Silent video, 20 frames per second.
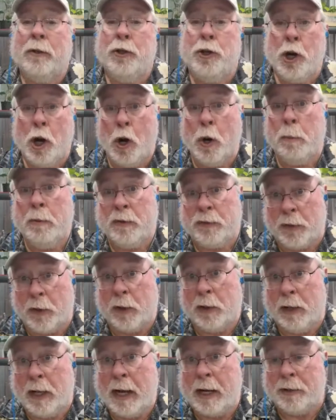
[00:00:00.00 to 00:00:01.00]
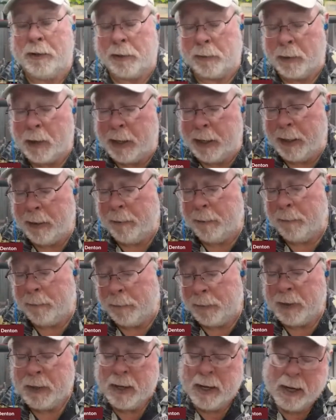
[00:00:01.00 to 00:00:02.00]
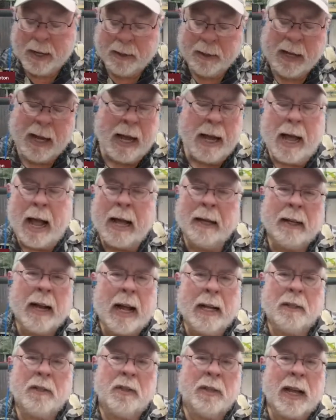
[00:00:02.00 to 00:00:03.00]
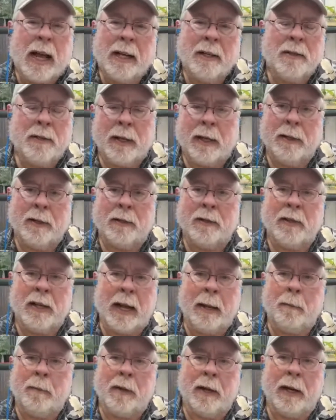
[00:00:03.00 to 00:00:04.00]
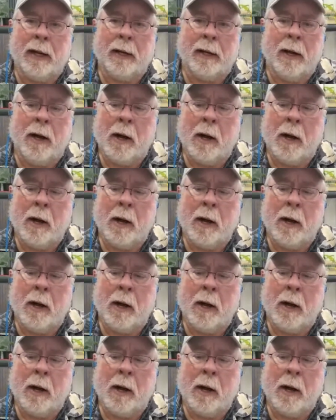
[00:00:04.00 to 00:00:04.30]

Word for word: Jobe's fertilizer, right? Yeah, I, would I'd say the same thing.